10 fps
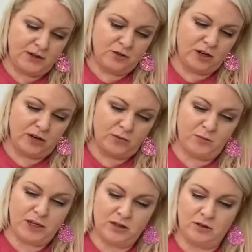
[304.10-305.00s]
gray would
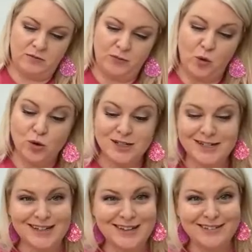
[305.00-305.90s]
be cute. Or
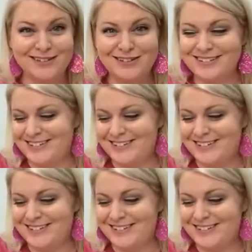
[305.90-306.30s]
teal.